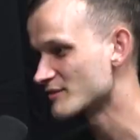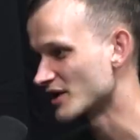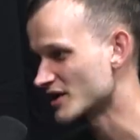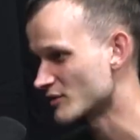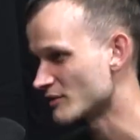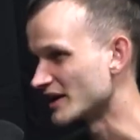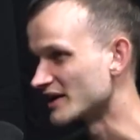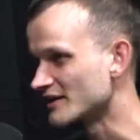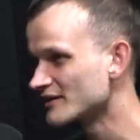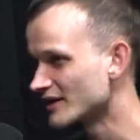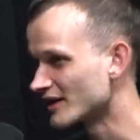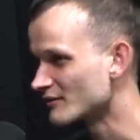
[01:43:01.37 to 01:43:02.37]
bugs
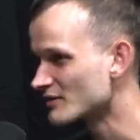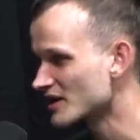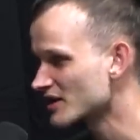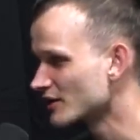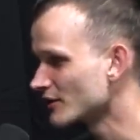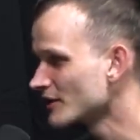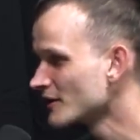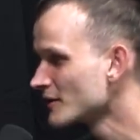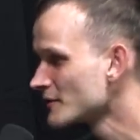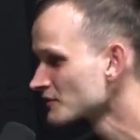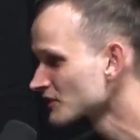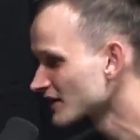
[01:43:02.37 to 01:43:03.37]
remaining. So
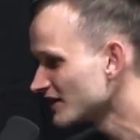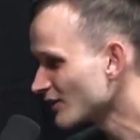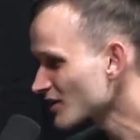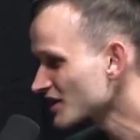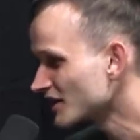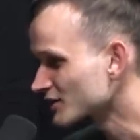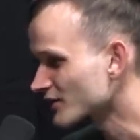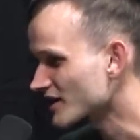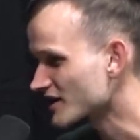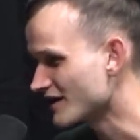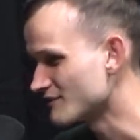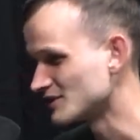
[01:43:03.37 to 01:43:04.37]
that was another
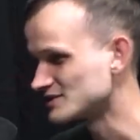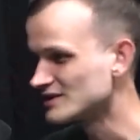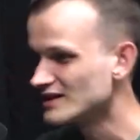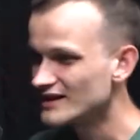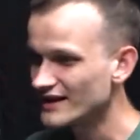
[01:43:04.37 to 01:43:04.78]
example.